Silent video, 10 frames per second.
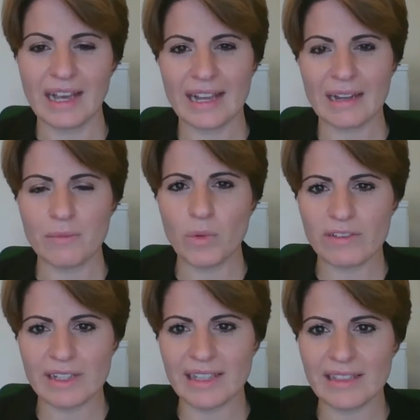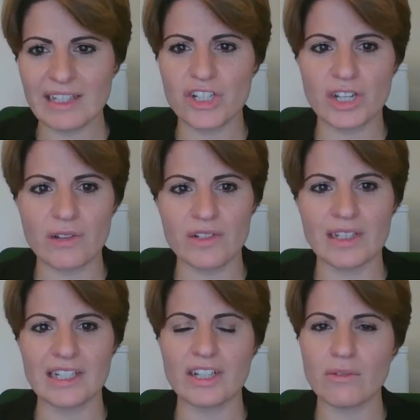And I'm worried that this shows that
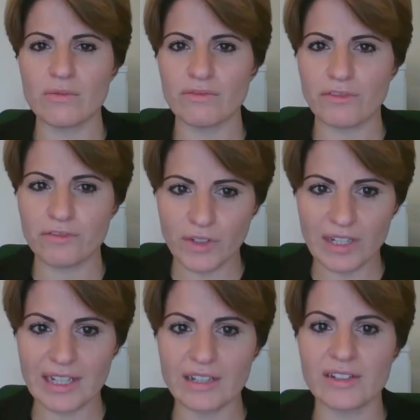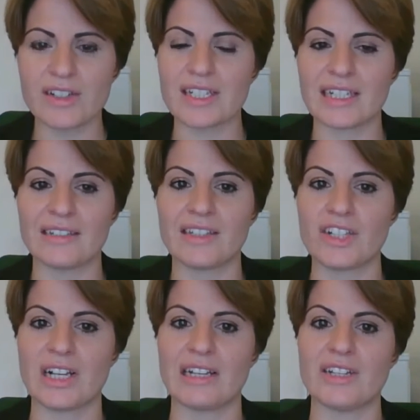they don't fully understand the
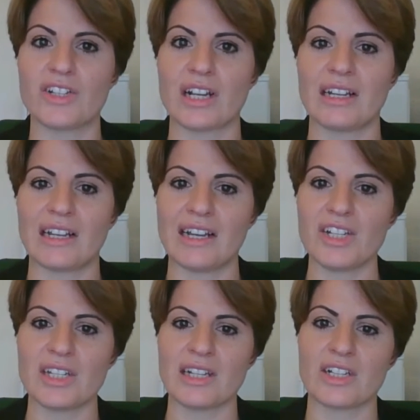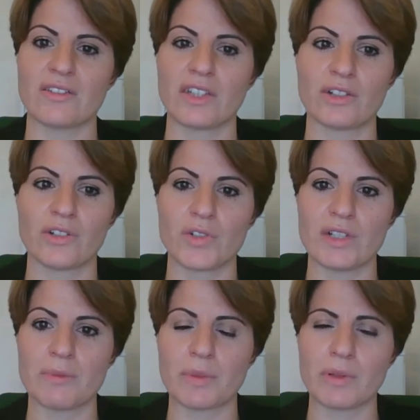challenge a large section of the
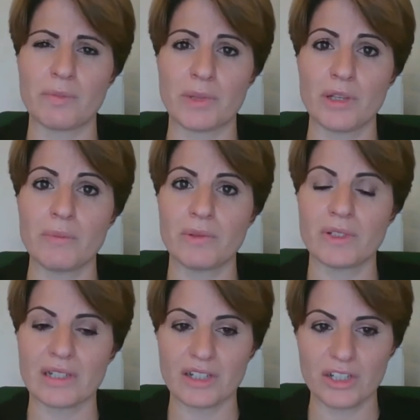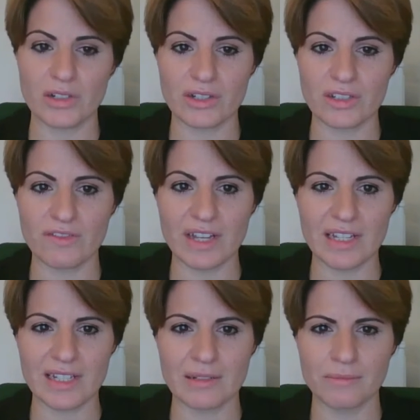country's pupils and students
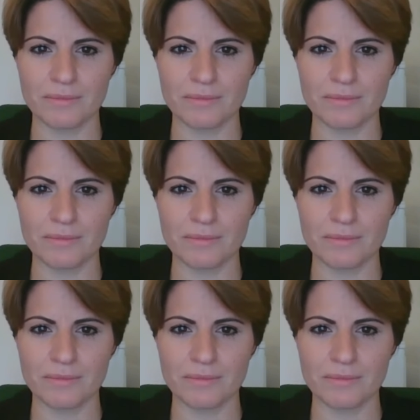face.